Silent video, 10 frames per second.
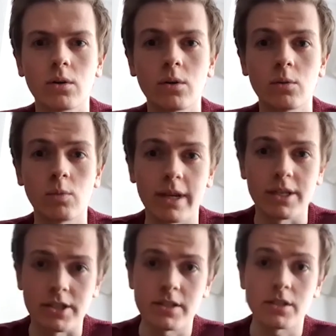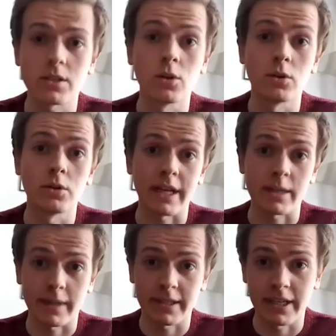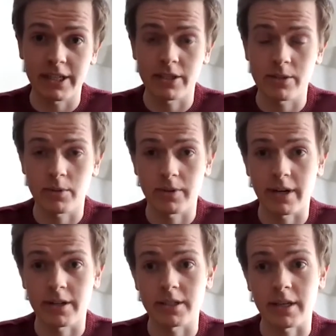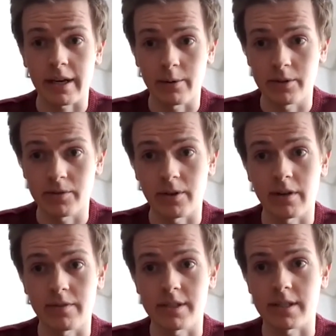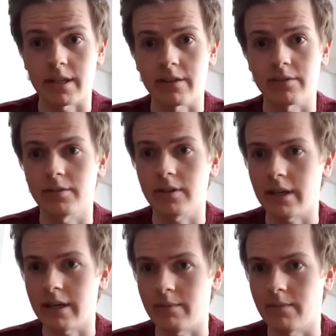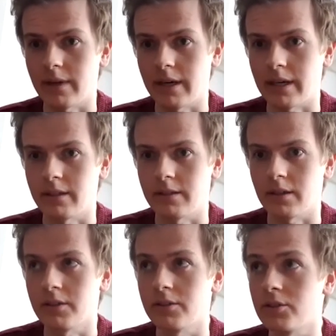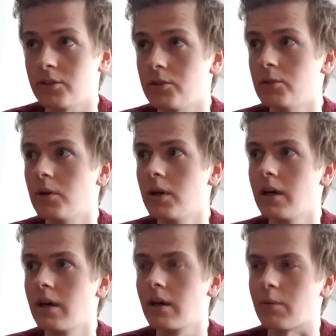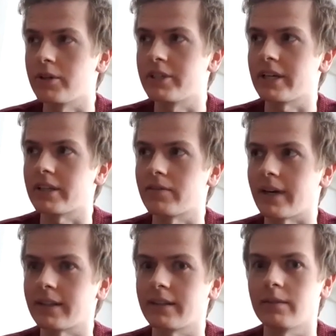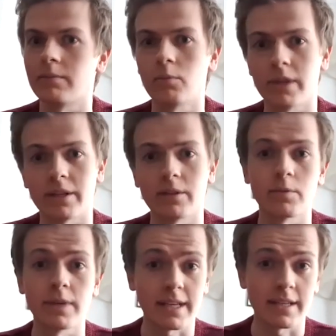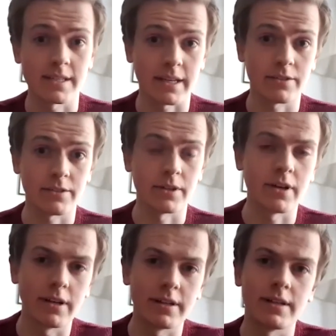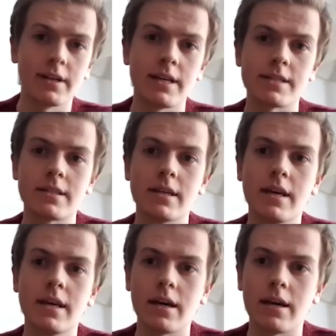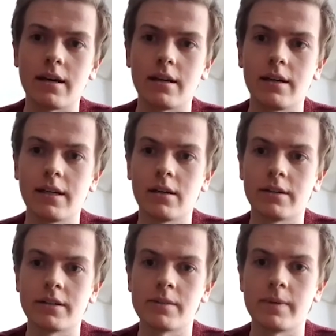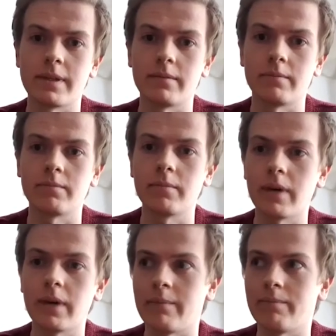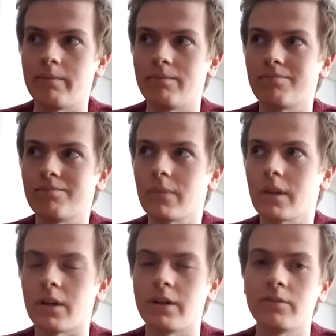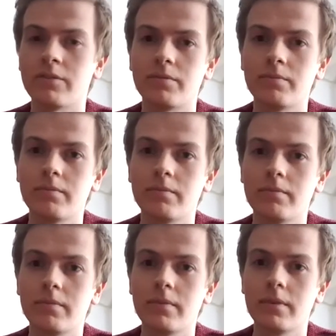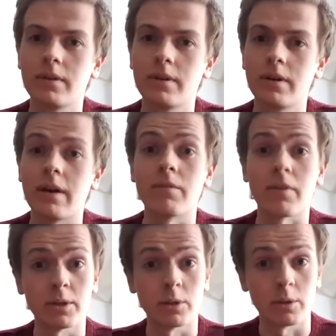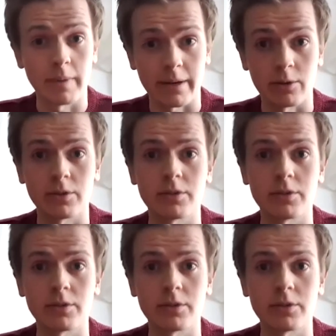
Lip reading: good wages, good expectations with regard to hours for office staff. And I do appreciate the fact that within the retail sector in Ireland, at least, Lidl Ireland has been kind of very good about